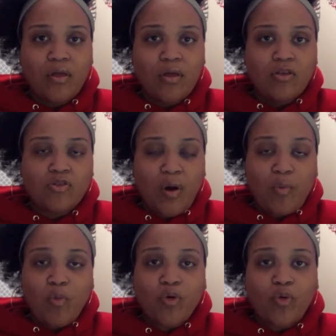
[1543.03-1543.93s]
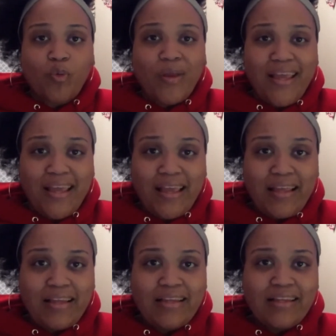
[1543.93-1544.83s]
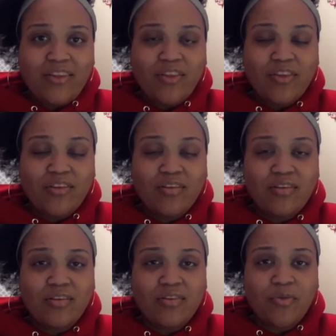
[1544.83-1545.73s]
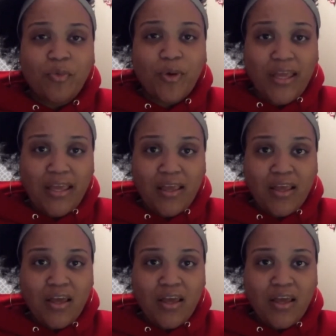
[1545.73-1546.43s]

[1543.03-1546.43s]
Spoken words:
So I'm going to read 3:1.